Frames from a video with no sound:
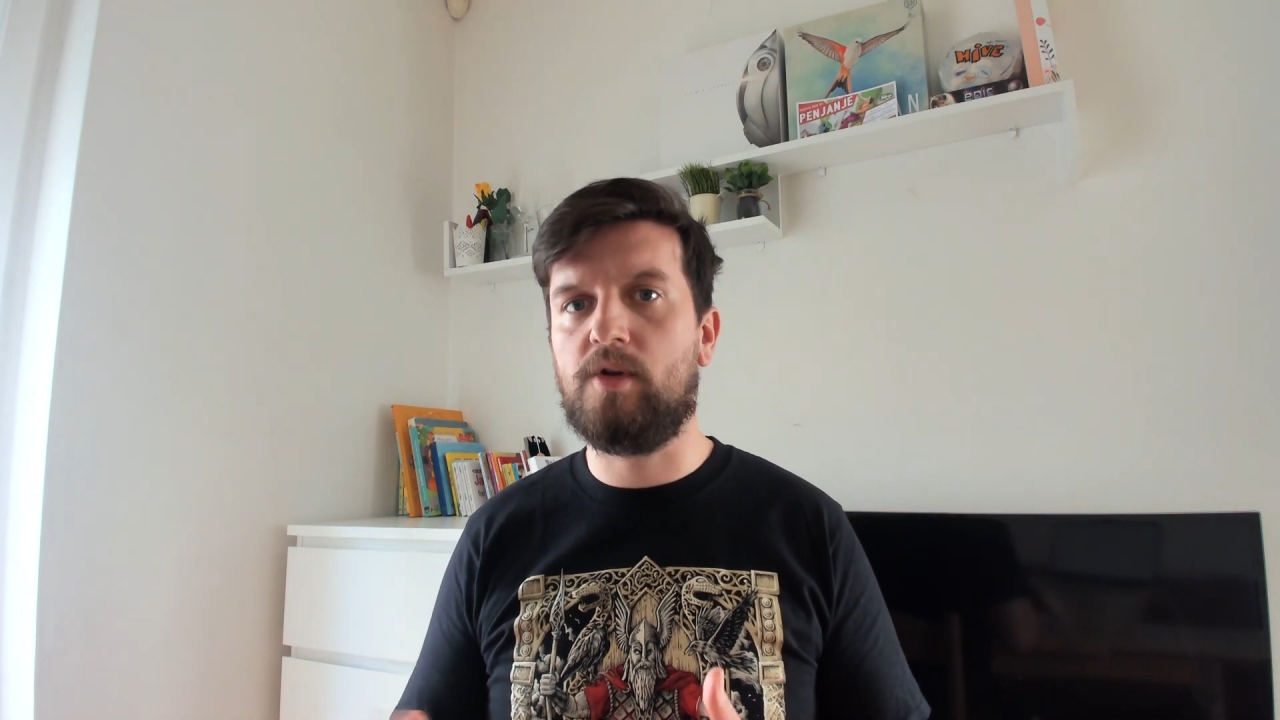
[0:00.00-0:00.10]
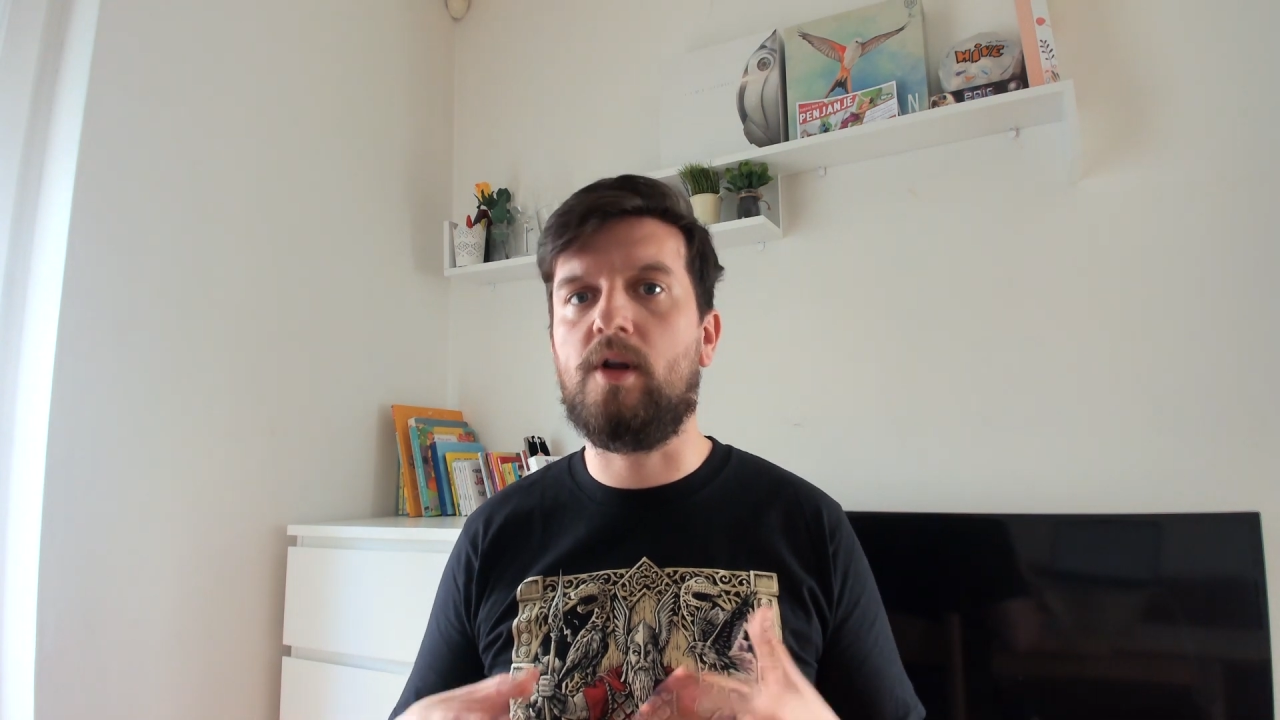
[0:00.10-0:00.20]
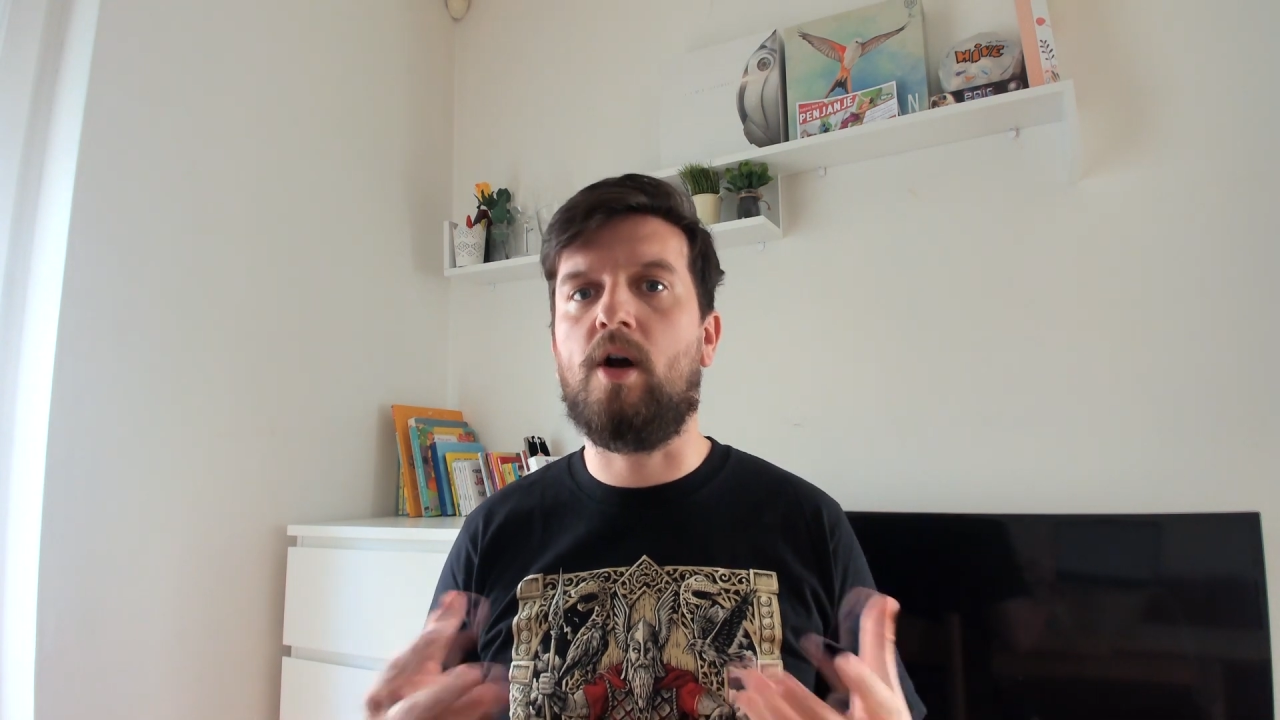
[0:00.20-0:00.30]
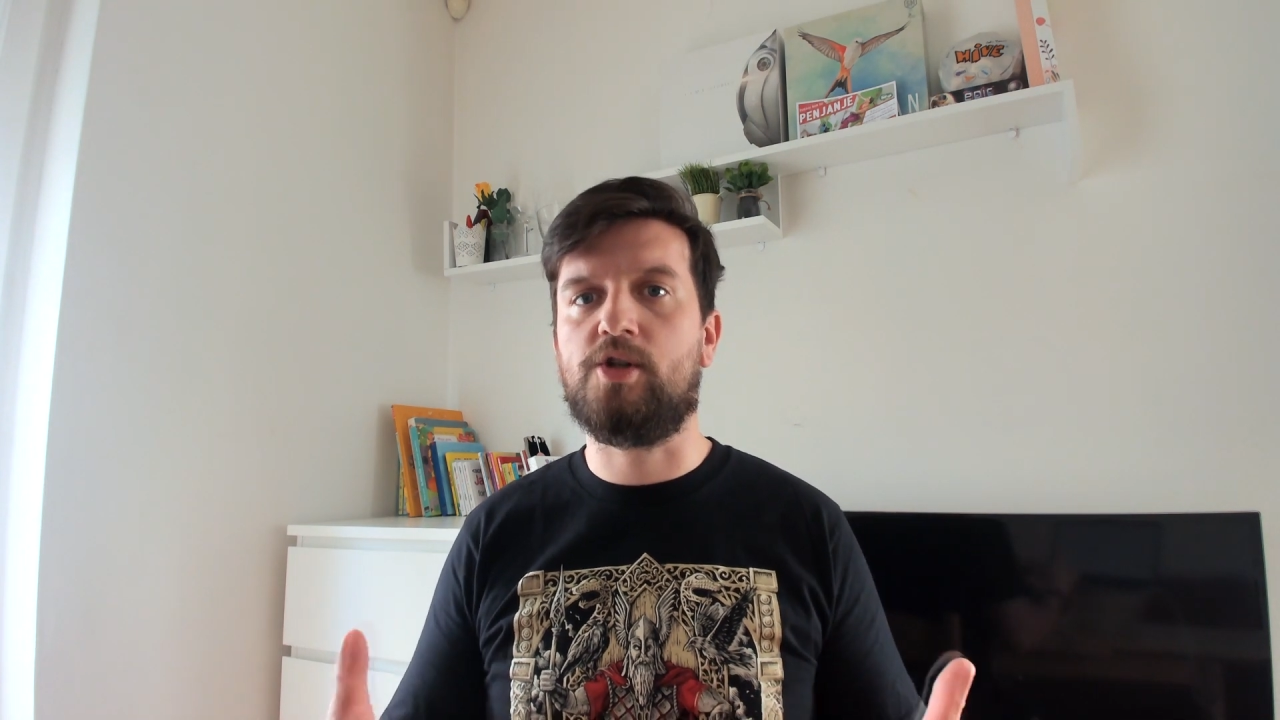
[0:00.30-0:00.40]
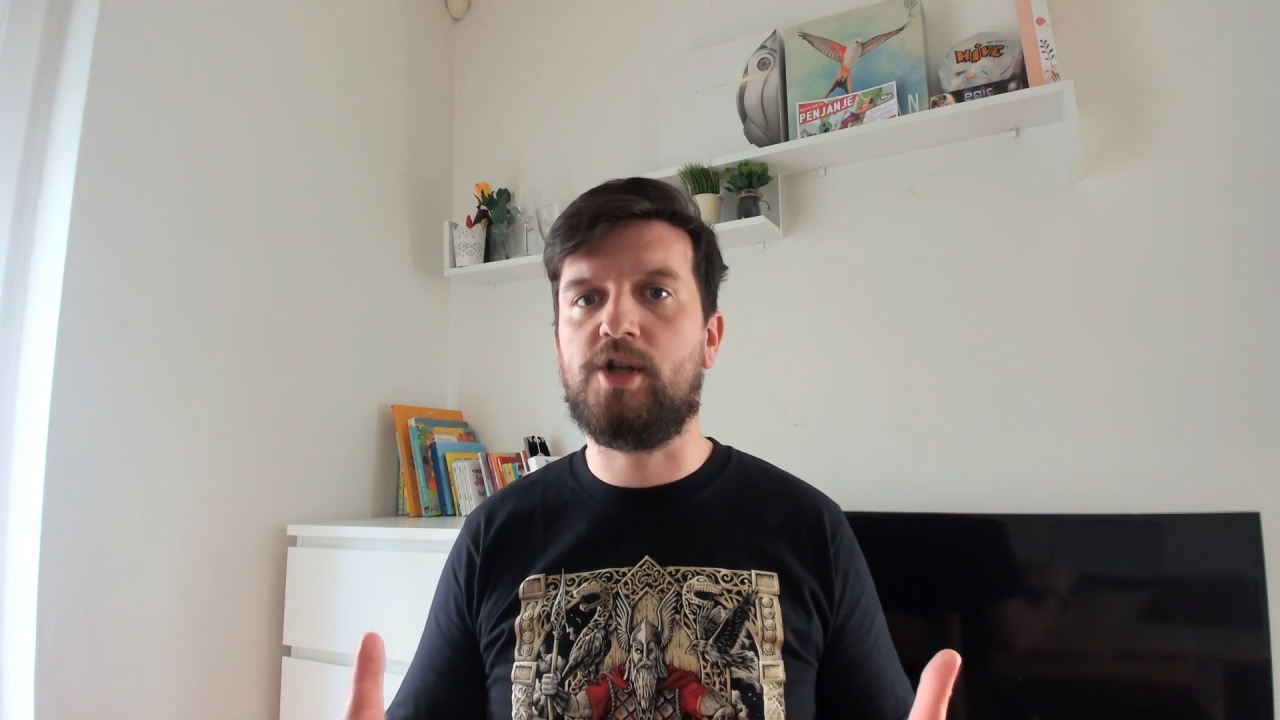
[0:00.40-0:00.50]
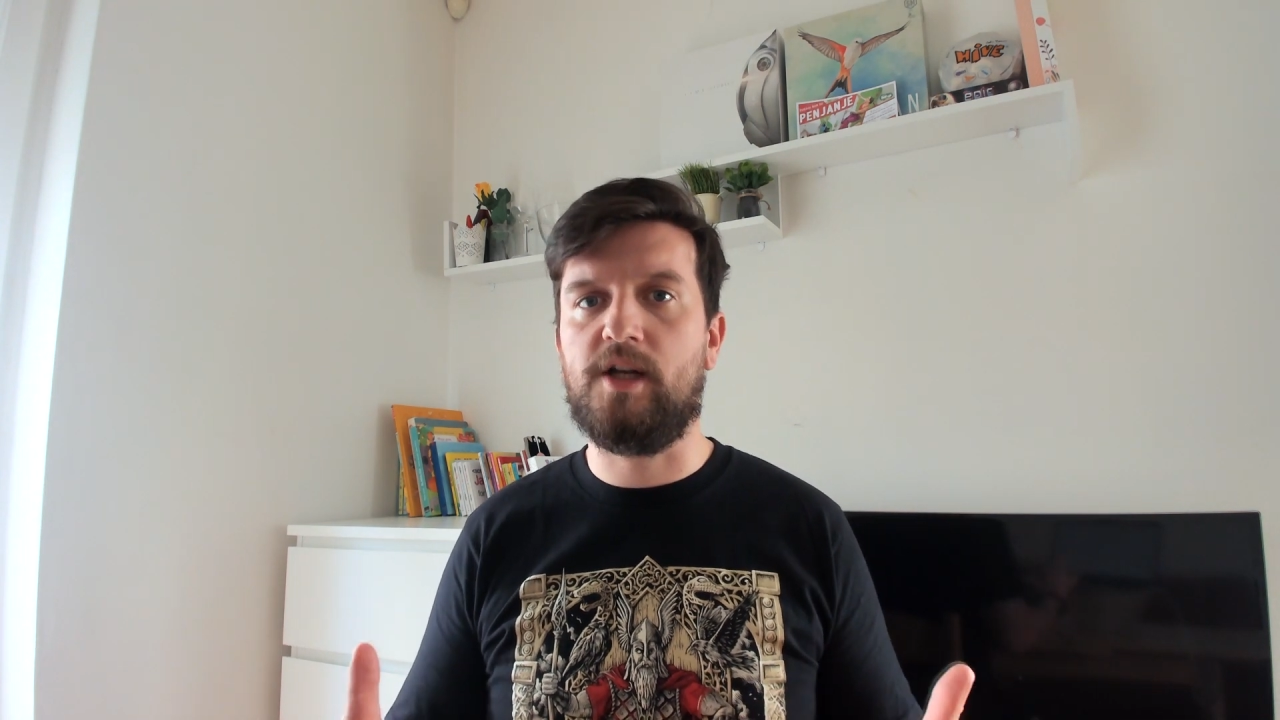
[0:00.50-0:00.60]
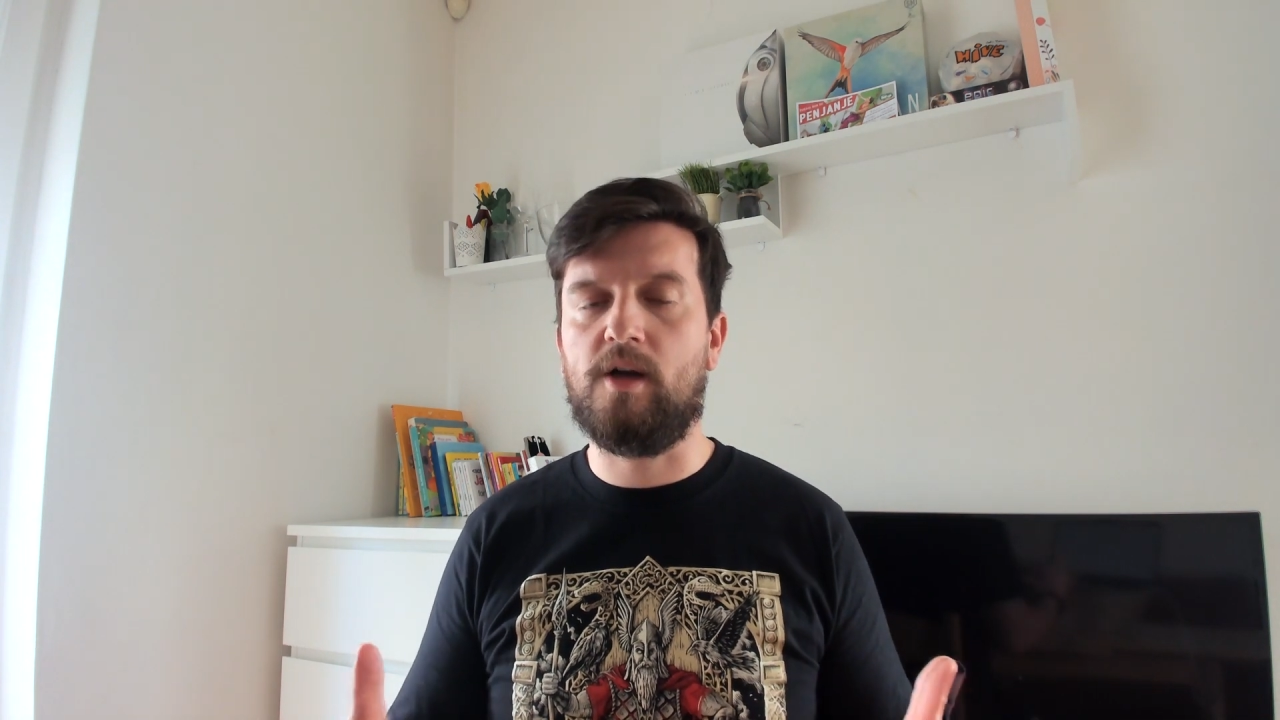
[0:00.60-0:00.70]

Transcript: the on-chain